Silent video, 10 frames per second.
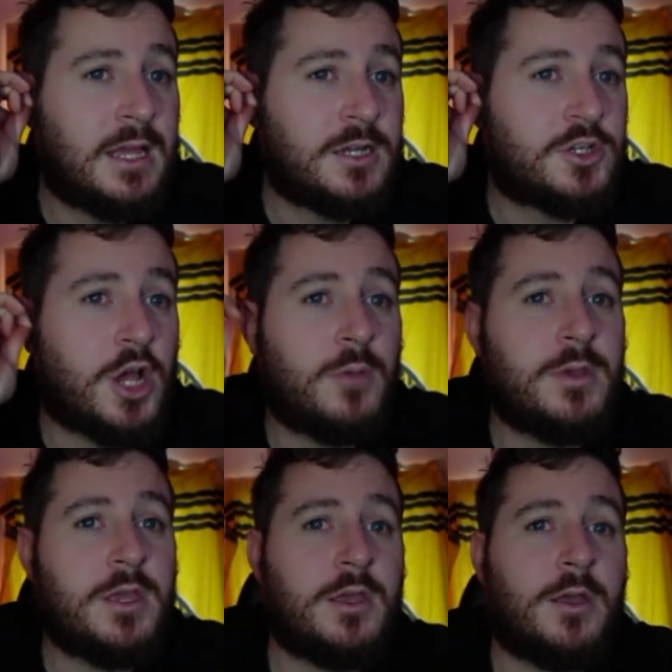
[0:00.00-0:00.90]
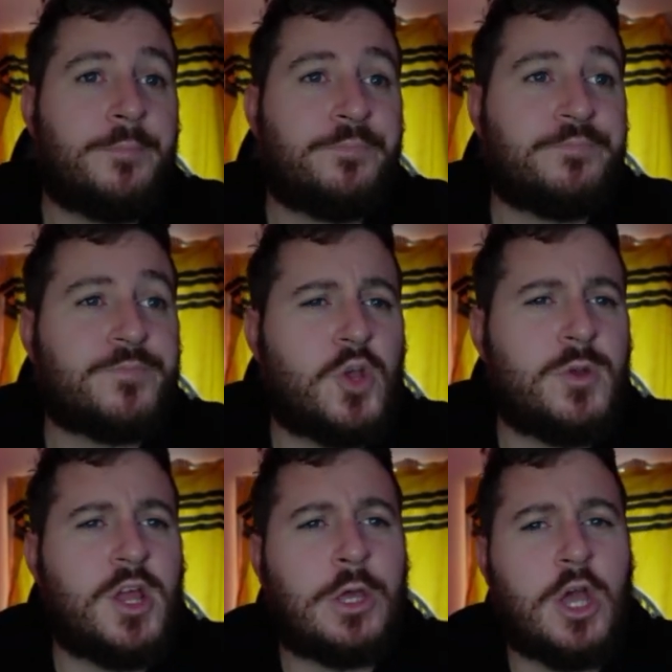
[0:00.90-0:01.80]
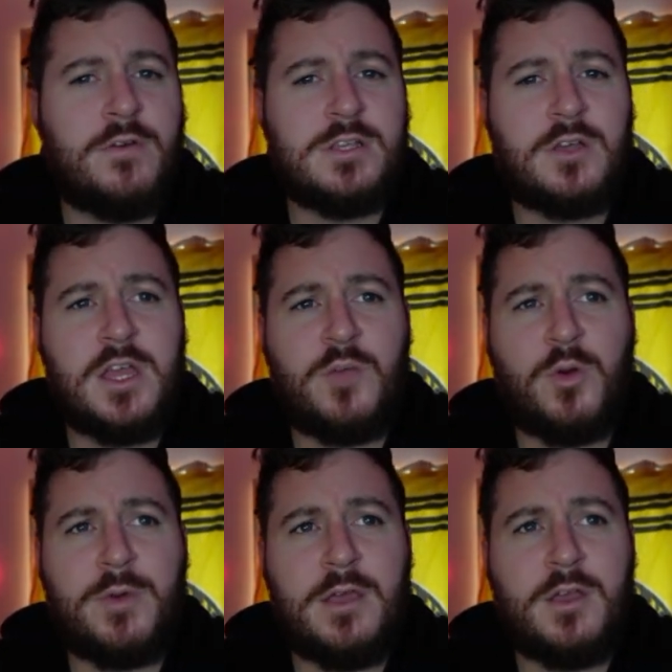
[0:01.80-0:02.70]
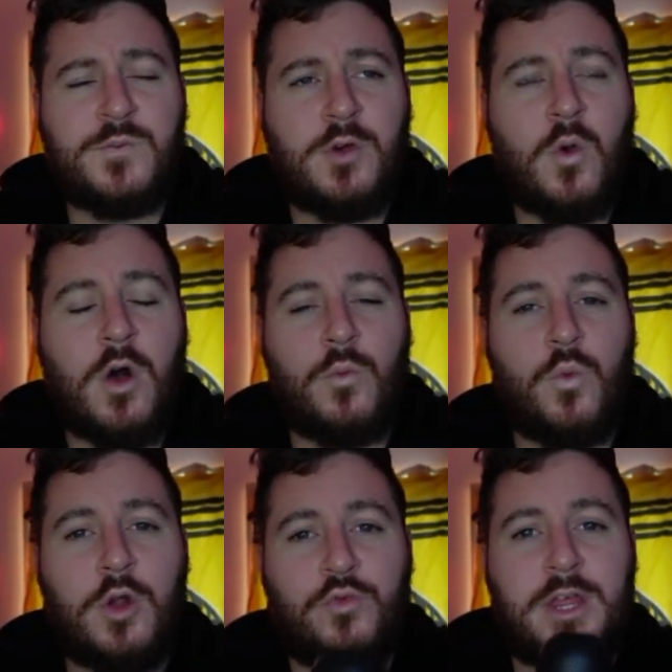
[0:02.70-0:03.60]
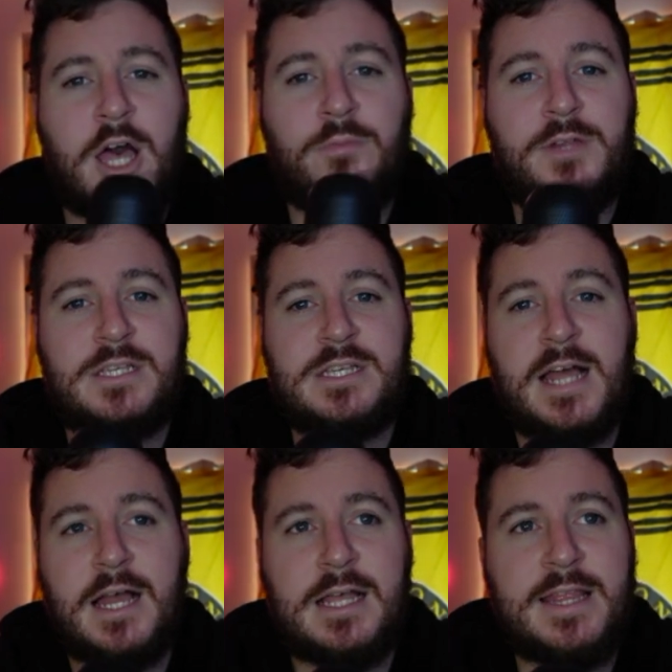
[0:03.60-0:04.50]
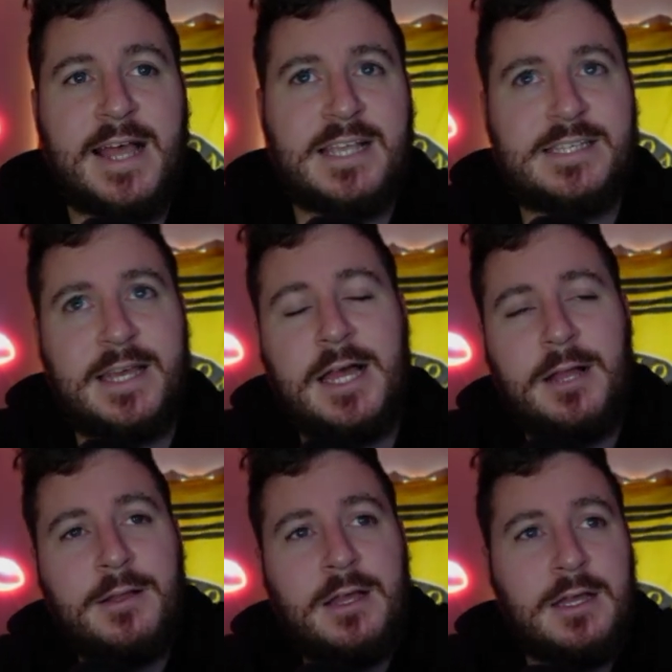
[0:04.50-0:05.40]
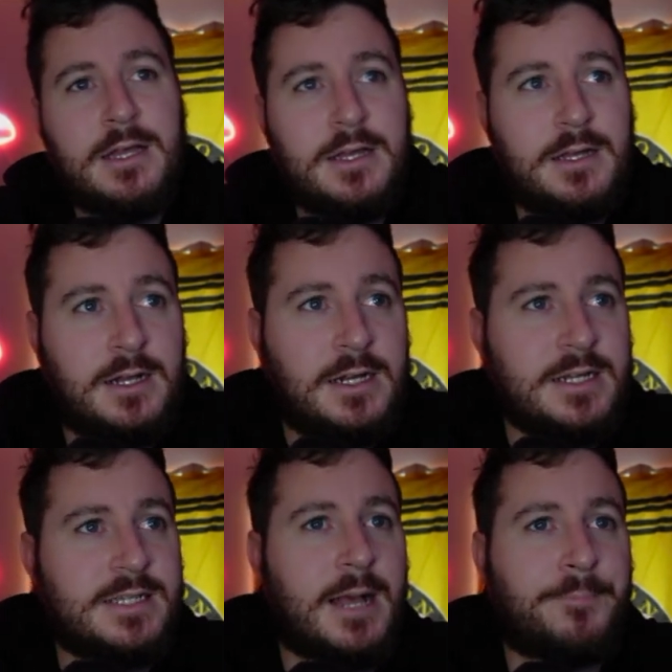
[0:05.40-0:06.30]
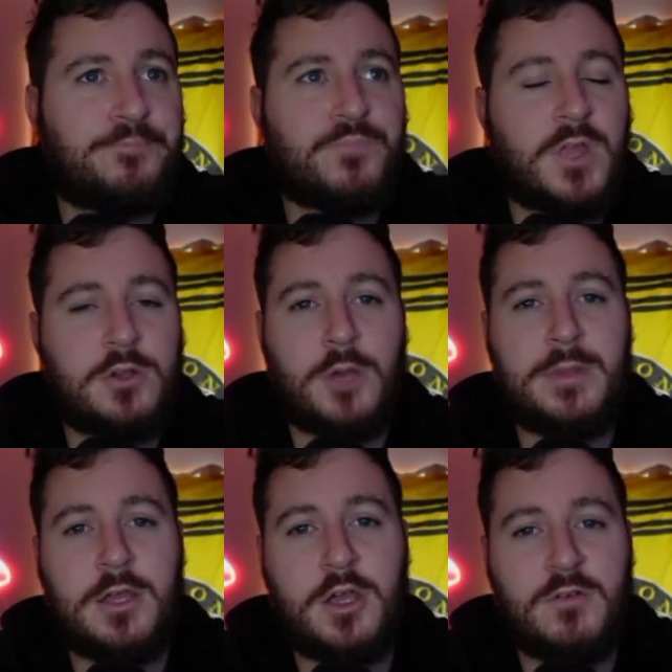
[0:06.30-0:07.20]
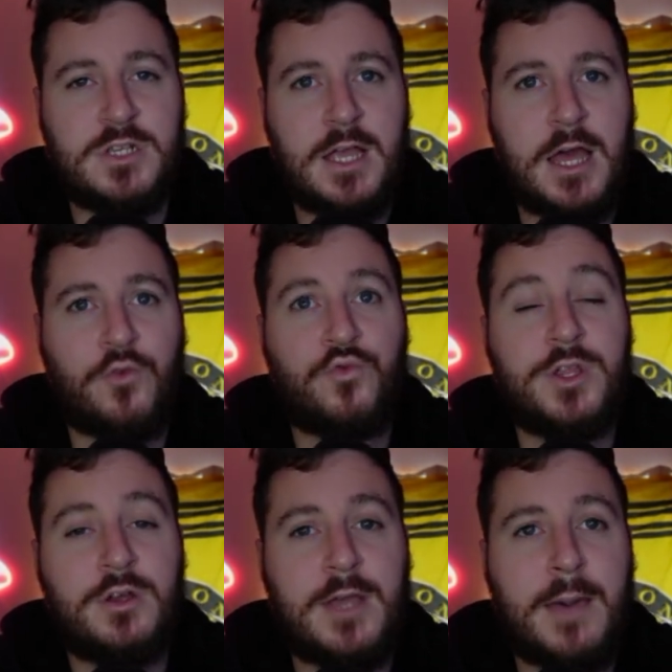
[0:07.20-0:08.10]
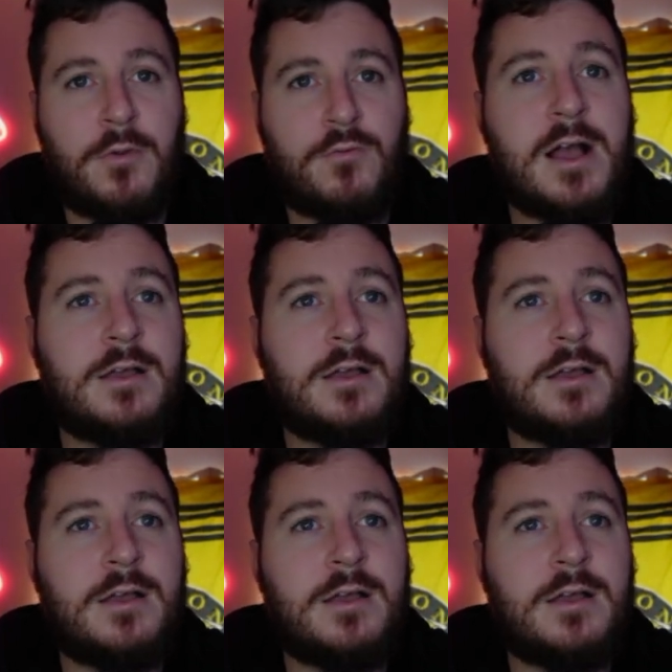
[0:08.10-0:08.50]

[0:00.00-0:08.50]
Toby Nankervis, I think is probably what really helped us in that centre. Is Toby Nankervis had a really good game in the ruck.